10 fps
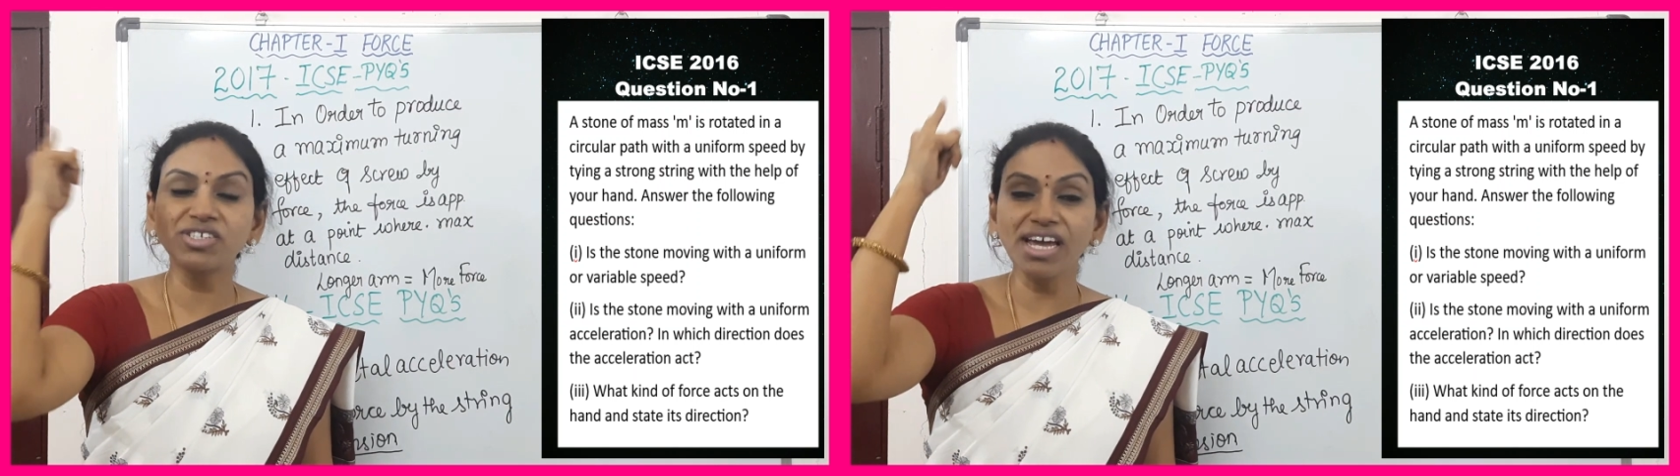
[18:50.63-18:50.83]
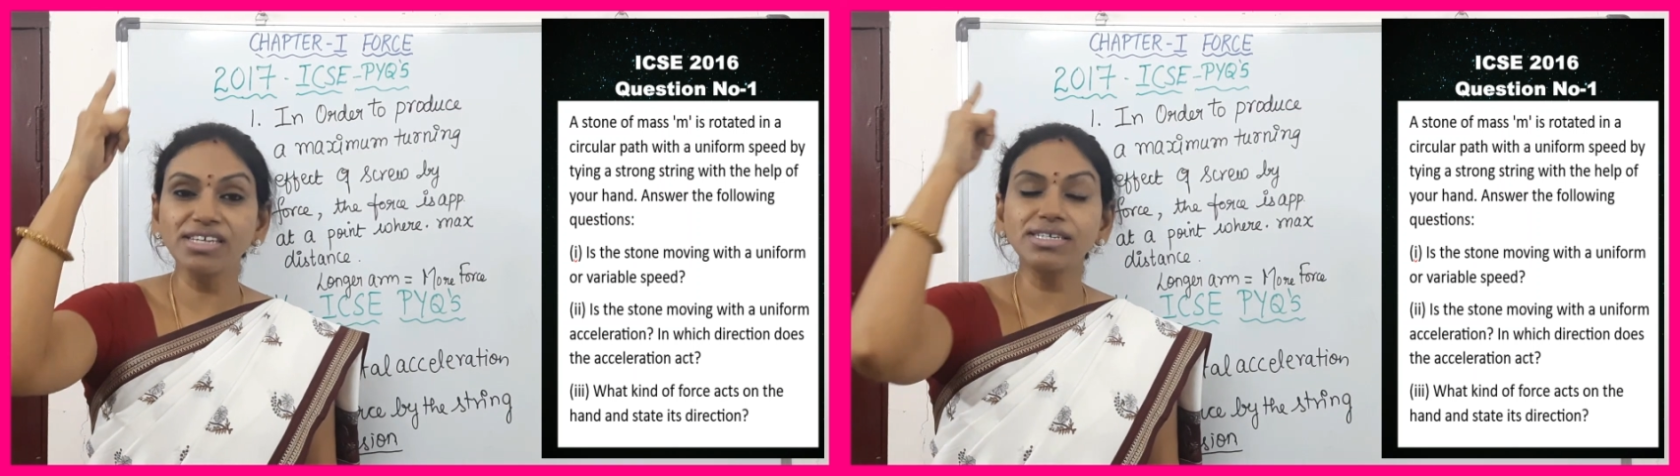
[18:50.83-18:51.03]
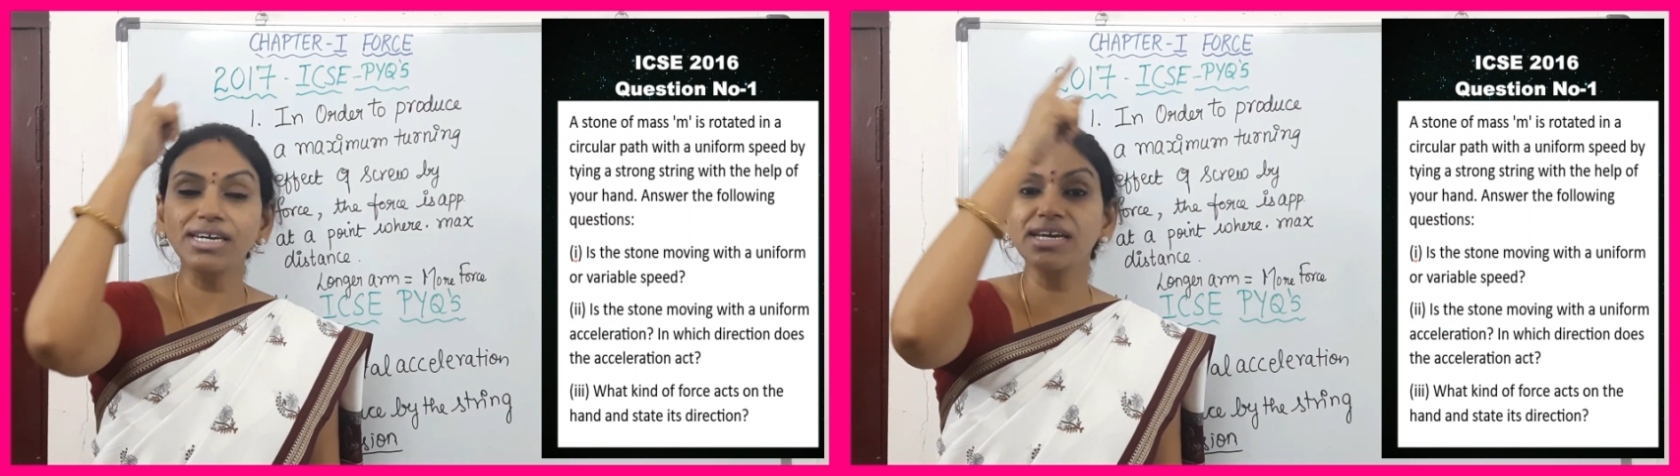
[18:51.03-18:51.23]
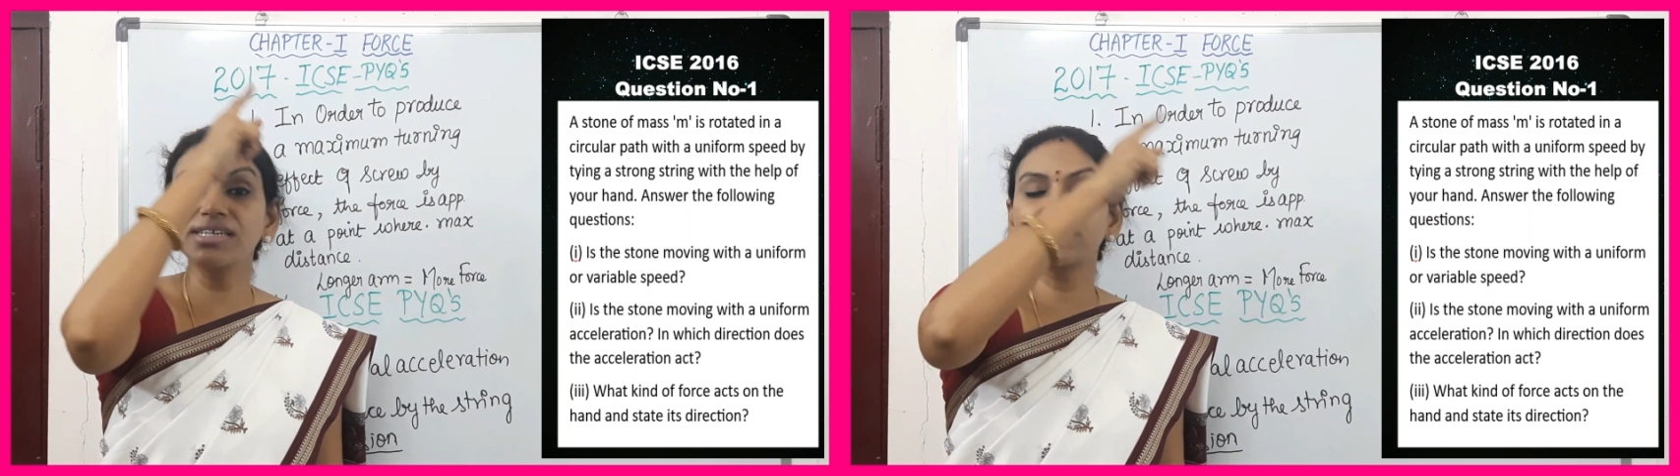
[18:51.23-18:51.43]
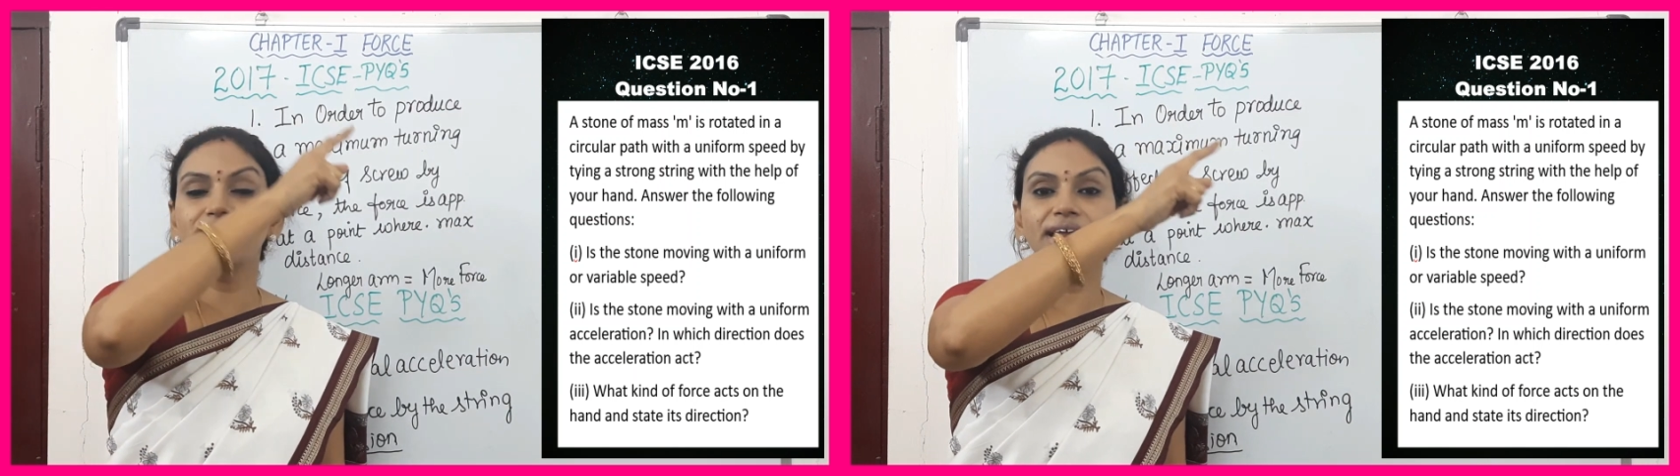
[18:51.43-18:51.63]
changing
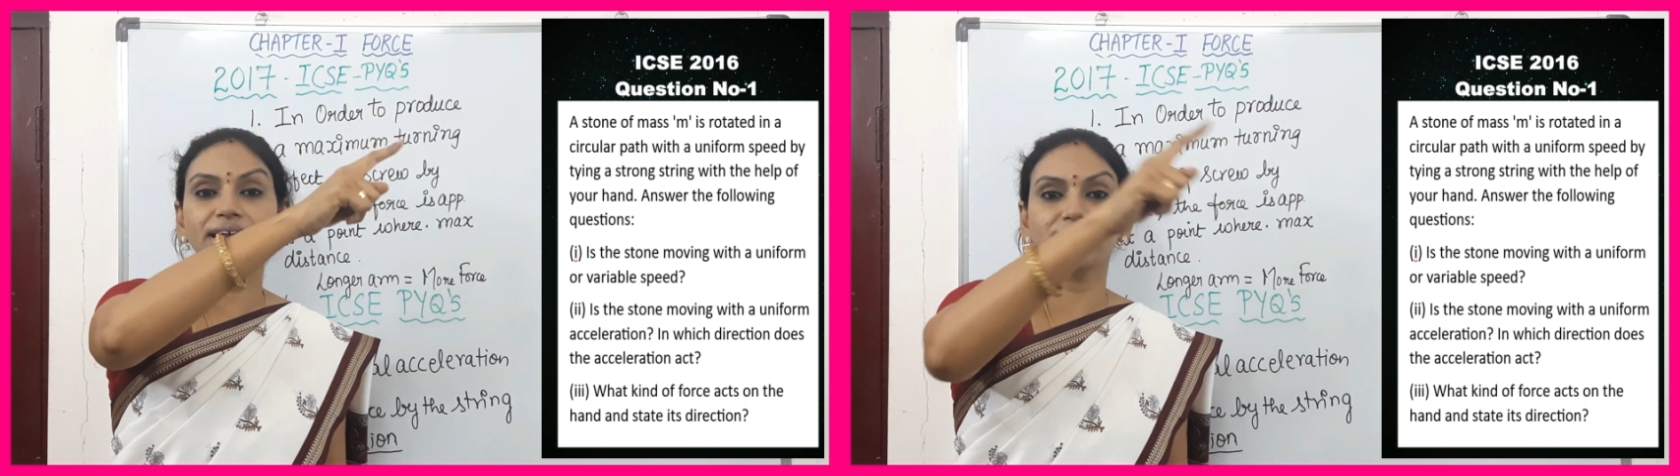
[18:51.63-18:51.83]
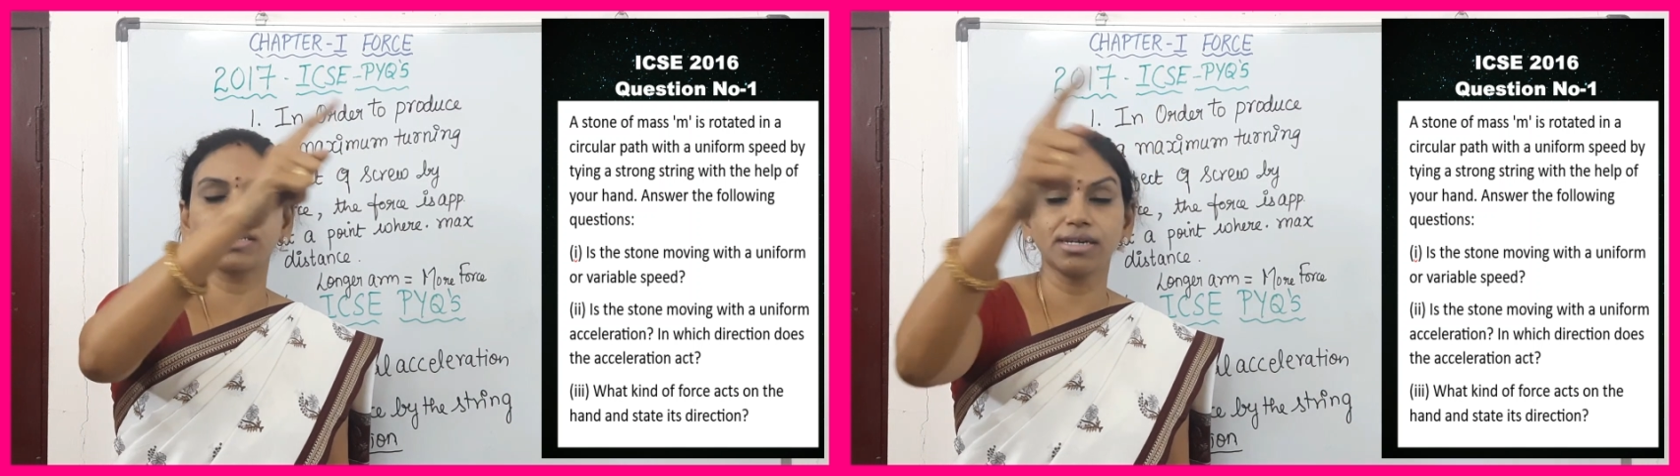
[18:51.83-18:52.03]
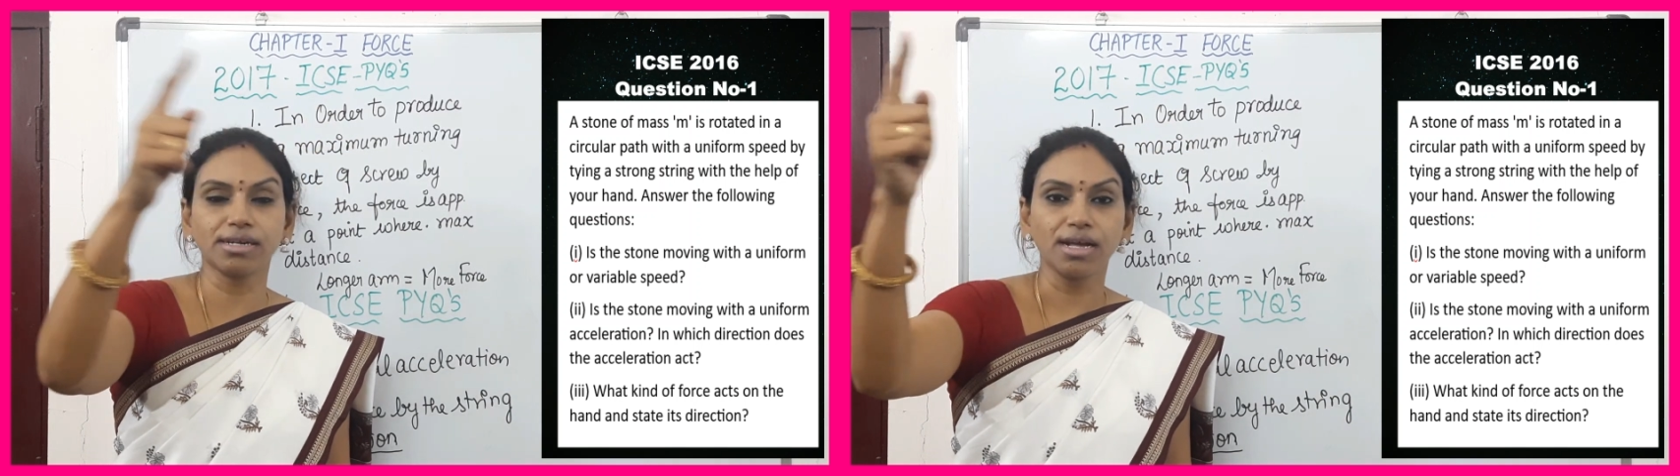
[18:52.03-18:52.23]
its direction.